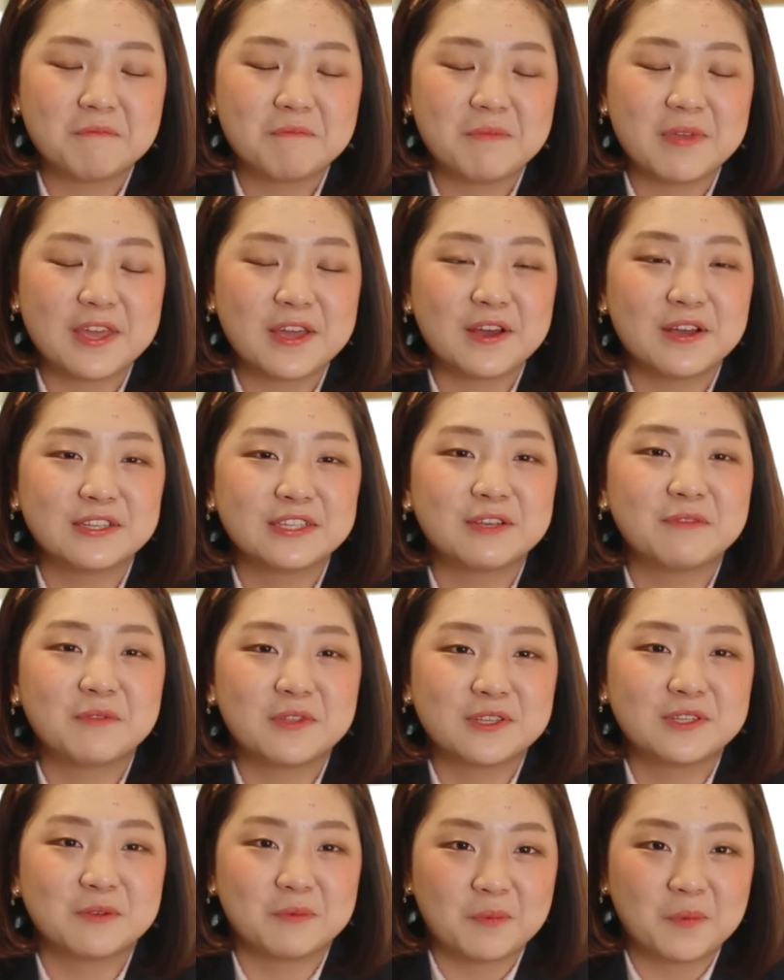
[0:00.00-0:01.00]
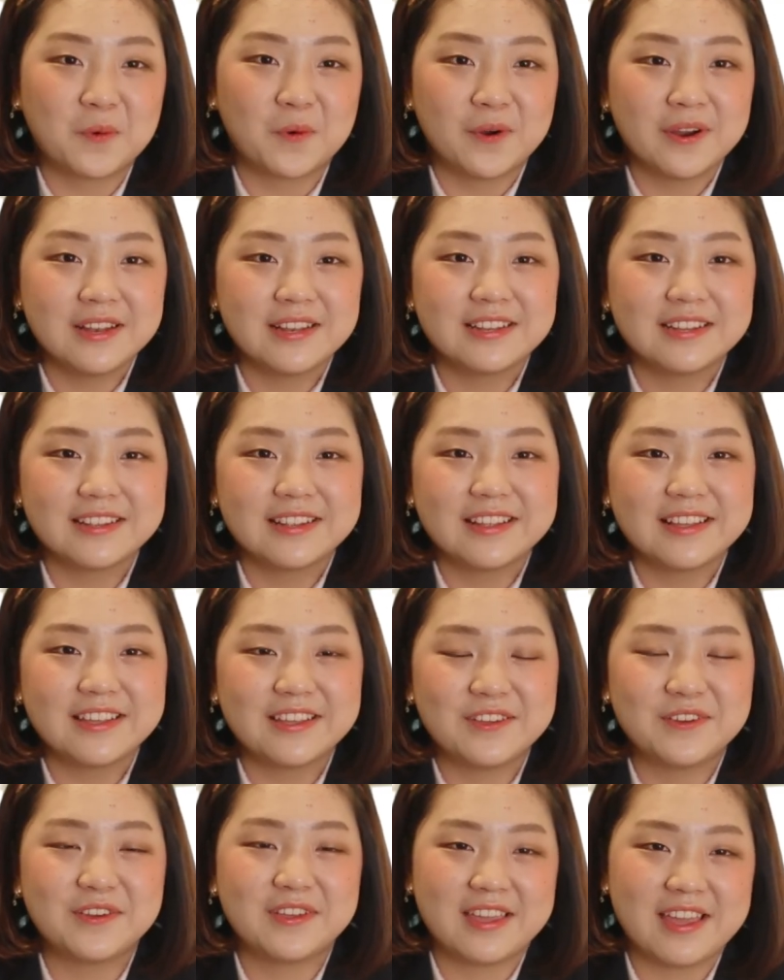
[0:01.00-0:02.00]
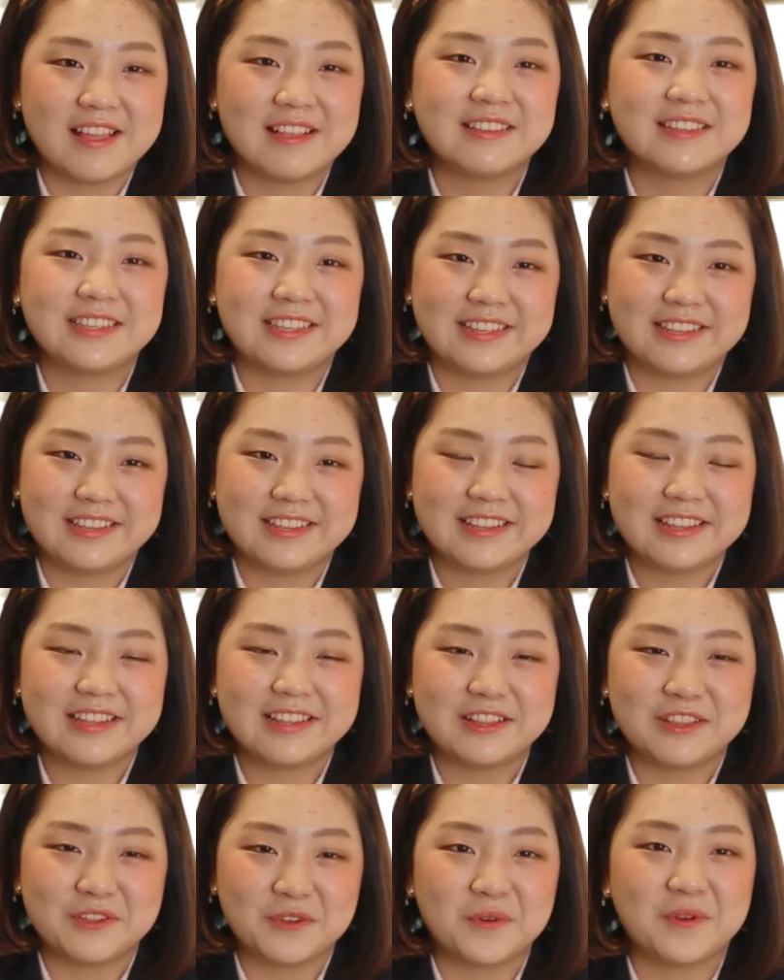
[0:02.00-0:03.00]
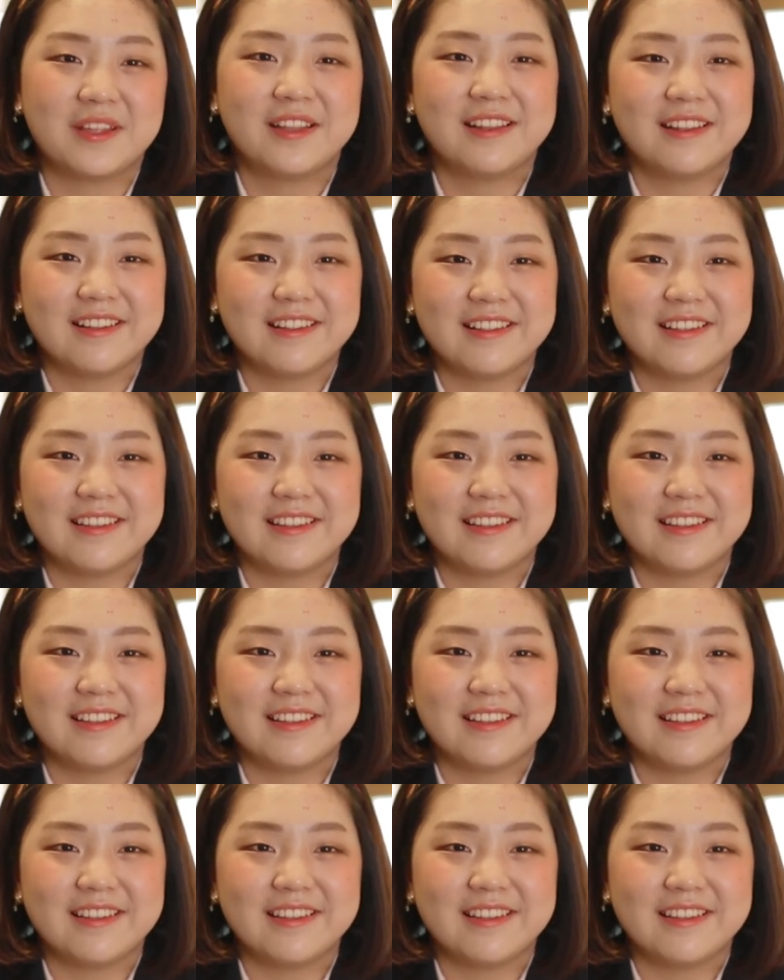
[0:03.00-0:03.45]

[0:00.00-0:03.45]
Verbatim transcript: because of the support, you can do it.